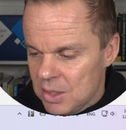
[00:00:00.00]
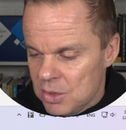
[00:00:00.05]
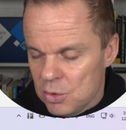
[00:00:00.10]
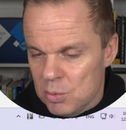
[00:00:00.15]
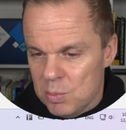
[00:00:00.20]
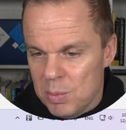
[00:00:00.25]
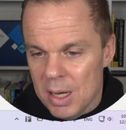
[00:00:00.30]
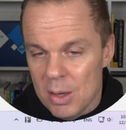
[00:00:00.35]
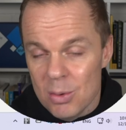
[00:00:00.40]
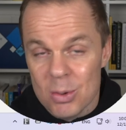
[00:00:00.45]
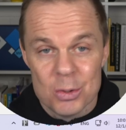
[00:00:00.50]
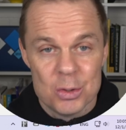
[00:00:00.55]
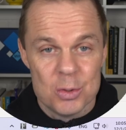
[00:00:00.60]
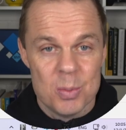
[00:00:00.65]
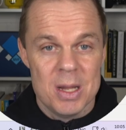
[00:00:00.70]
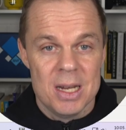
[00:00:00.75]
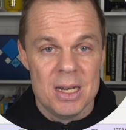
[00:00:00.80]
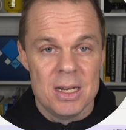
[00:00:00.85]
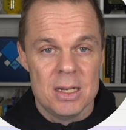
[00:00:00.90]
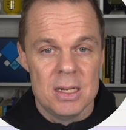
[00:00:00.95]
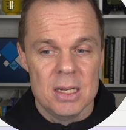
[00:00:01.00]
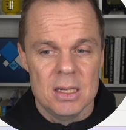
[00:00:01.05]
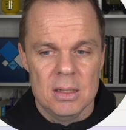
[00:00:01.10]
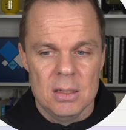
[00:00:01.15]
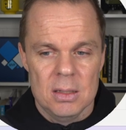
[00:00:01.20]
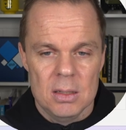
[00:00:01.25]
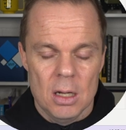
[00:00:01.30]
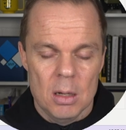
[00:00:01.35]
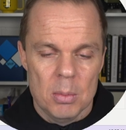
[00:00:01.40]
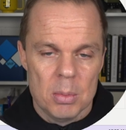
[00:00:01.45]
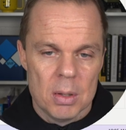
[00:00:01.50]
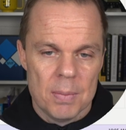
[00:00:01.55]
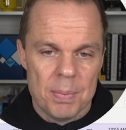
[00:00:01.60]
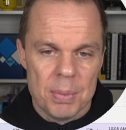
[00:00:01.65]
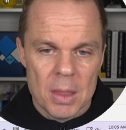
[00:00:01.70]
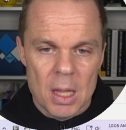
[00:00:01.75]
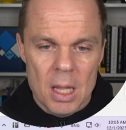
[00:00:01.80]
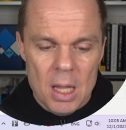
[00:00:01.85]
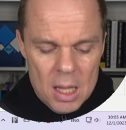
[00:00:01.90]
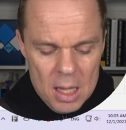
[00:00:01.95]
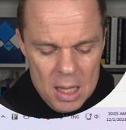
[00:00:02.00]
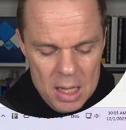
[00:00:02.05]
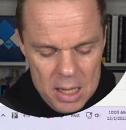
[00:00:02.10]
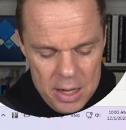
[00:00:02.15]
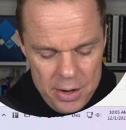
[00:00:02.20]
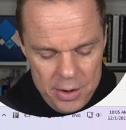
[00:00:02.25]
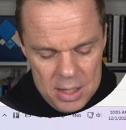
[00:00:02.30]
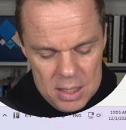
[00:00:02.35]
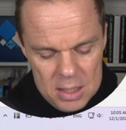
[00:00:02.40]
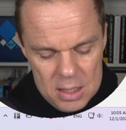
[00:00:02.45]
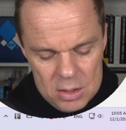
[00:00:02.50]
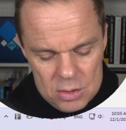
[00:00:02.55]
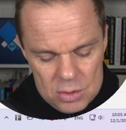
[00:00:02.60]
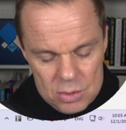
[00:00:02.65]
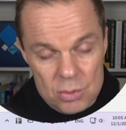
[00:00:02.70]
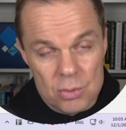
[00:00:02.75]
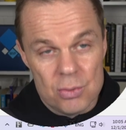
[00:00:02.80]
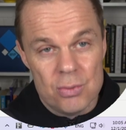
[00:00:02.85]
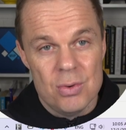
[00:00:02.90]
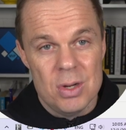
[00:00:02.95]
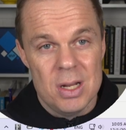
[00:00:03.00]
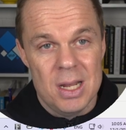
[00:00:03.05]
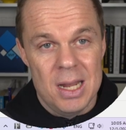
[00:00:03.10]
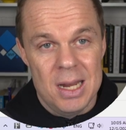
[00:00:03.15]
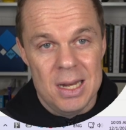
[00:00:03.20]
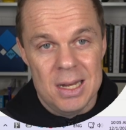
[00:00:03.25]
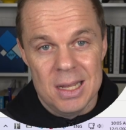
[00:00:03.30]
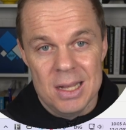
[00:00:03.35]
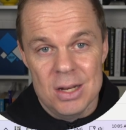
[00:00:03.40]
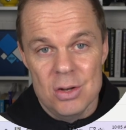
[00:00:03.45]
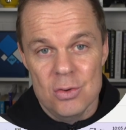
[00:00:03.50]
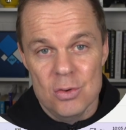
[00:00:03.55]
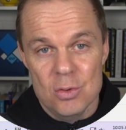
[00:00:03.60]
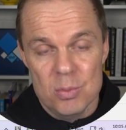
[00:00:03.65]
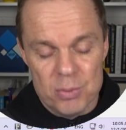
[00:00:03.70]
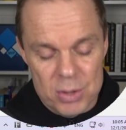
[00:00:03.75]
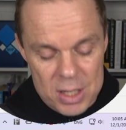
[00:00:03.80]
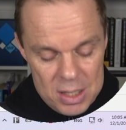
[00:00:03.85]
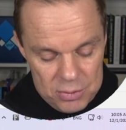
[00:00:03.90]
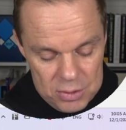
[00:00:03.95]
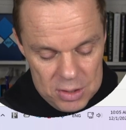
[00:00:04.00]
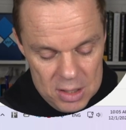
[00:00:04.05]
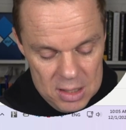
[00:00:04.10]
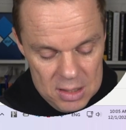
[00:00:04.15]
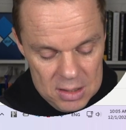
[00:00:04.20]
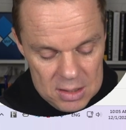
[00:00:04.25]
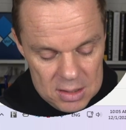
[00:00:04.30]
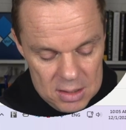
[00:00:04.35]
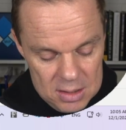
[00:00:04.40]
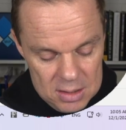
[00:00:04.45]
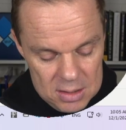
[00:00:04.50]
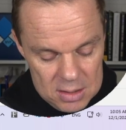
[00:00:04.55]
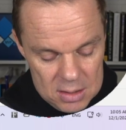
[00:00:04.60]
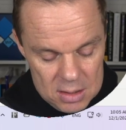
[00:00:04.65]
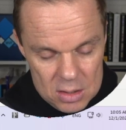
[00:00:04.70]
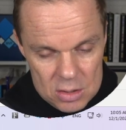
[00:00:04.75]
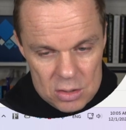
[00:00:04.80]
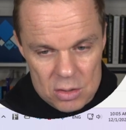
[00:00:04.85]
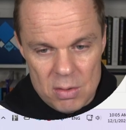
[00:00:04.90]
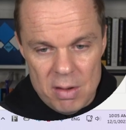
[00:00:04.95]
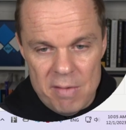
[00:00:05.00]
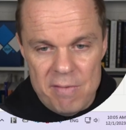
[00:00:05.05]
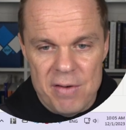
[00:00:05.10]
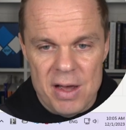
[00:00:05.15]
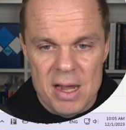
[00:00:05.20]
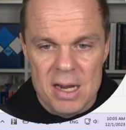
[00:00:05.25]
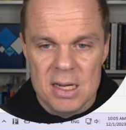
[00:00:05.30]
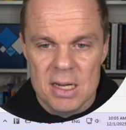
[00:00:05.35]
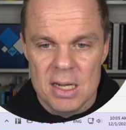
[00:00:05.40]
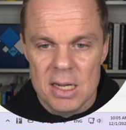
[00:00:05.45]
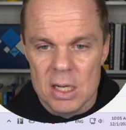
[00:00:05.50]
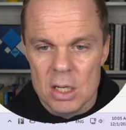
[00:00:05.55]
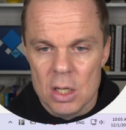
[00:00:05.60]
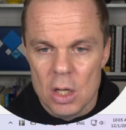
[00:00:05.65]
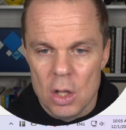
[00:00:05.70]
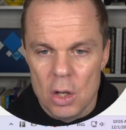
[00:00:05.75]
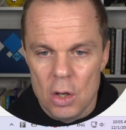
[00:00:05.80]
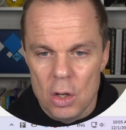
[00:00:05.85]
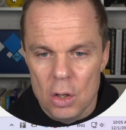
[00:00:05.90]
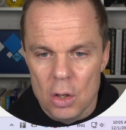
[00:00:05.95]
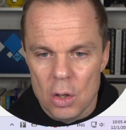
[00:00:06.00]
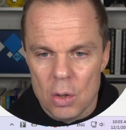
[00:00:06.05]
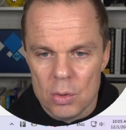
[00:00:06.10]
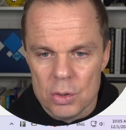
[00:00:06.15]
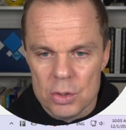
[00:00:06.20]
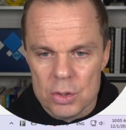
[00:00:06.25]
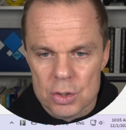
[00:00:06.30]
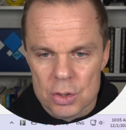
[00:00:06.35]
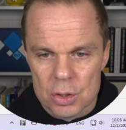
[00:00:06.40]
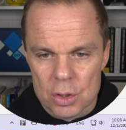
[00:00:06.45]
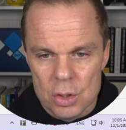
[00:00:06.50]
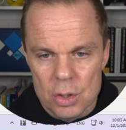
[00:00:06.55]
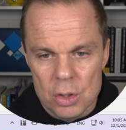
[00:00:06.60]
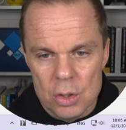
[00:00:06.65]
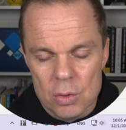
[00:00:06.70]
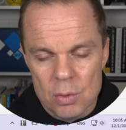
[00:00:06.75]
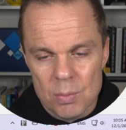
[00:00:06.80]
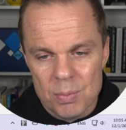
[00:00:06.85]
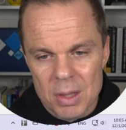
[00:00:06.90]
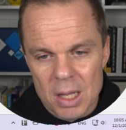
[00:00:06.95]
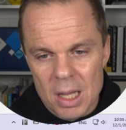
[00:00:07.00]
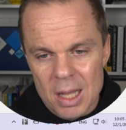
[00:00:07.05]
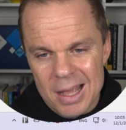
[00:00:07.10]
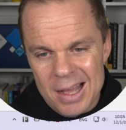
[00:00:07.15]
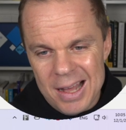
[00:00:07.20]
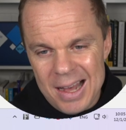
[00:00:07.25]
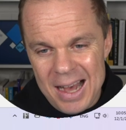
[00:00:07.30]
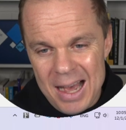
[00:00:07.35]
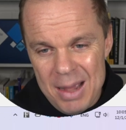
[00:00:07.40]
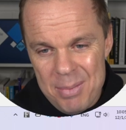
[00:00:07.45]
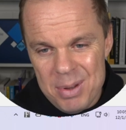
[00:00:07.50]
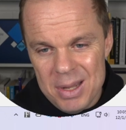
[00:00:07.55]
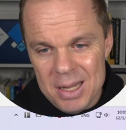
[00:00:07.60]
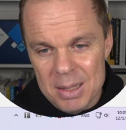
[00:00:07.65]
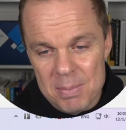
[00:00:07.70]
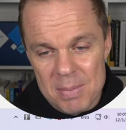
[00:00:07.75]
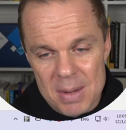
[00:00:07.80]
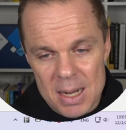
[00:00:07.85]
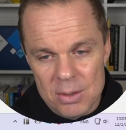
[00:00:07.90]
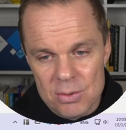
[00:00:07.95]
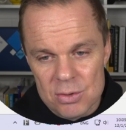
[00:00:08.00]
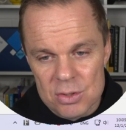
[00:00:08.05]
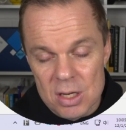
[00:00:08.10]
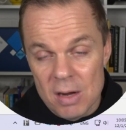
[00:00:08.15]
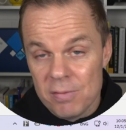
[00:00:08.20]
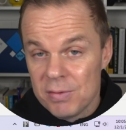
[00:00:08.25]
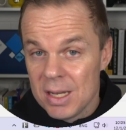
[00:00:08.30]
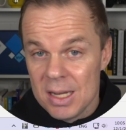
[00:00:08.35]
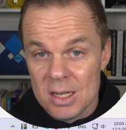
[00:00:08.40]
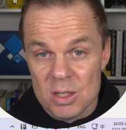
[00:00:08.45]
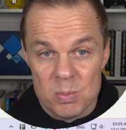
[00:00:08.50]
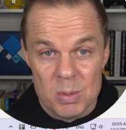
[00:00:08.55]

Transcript: to Power Automate Desktop. Here I need to create a new browser instance, so I find a launch new. I pick Microsoft Edge